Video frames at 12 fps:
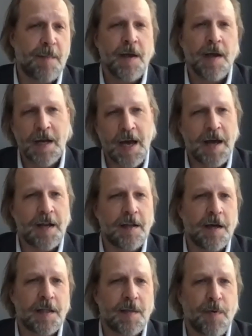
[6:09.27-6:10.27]
Yep. Kind of
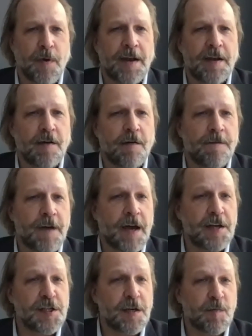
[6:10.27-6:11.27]
like the brandy
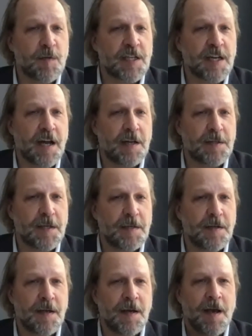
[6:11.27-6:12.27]
old-fashioned in
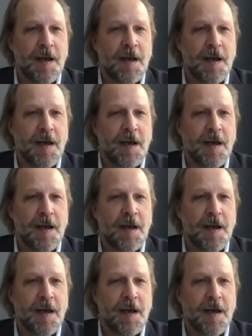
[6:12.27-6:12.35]
Wisconsin. Yeah.